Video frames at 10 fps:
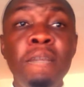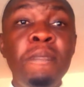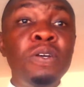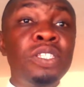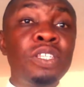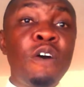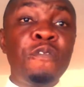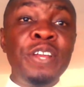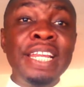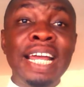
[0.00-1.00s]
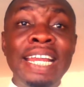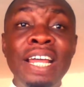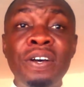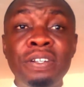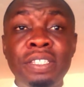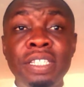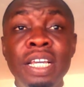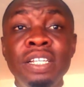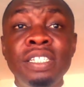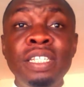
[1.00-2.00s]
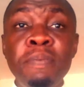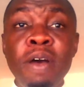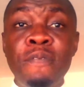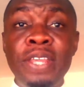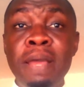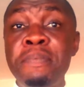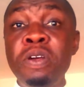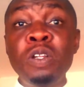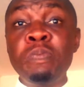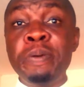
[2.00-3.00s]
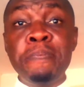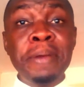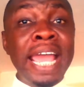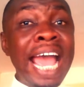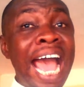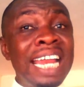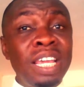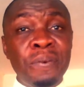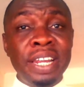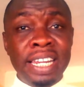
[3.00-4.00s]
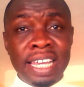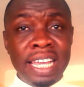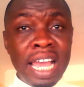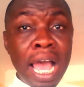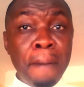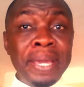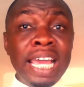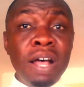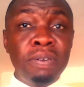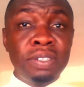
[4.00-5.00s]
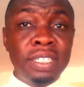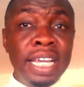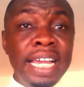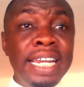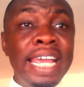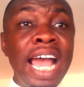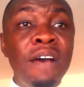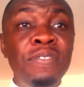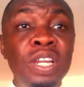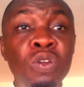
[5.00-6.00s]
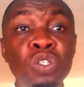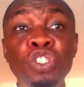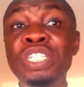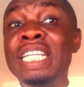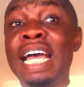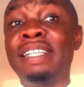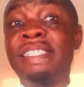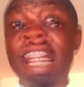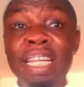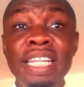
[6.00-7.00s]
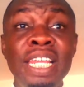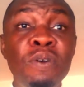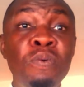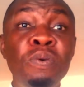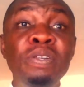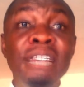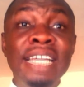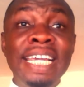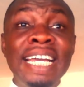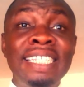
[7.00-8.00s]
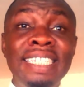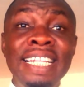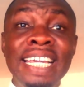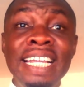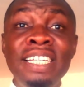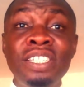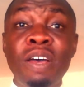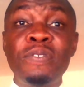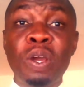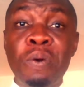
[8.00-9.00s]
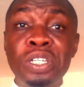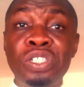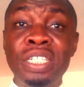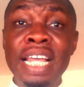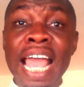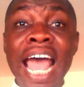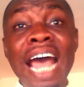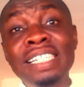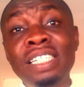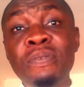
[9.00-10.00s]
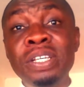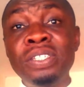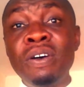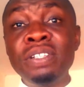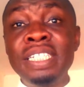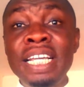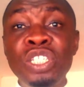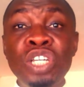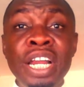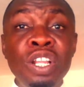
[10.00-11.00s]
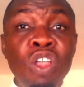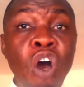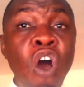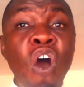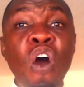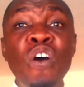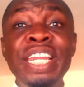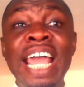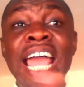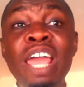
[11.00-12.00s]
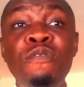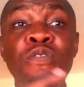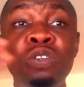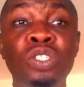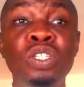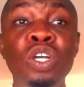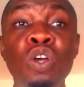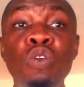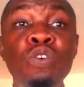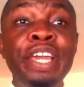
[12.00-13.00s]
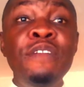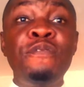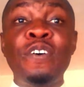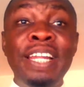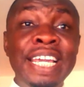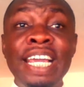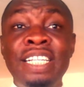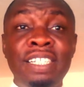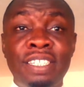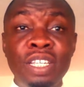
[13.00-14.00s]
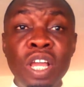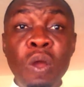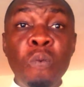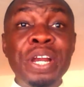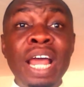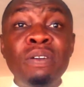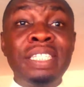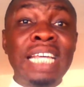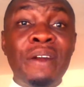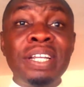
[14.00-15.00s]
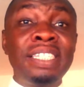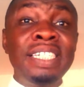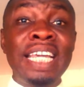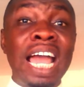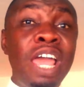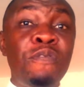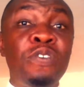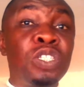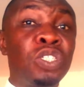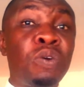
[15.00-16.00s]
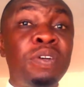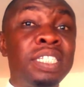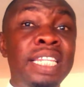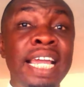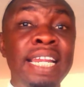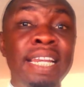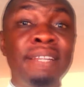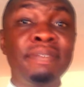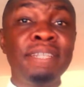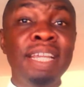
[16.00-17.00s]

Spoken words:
Most often than not, some of them don't prepare adequately because they have the notion that they will get leakages of the question. As a result, they channel all their efforts looking for leakages without directing their efforts towards learning.